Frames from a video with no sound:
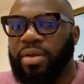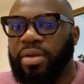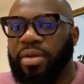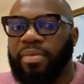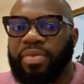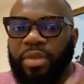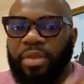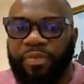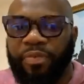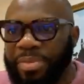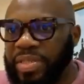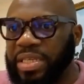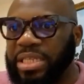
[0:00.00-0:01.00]
The
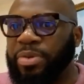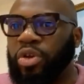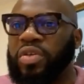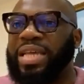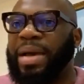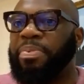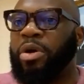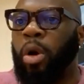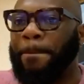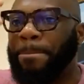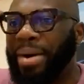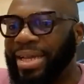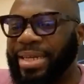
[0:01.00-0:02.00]
pharmacists, because they are
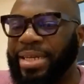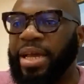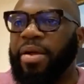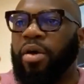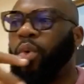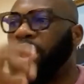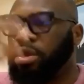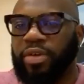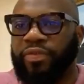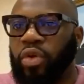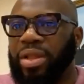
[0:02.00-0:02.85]
combining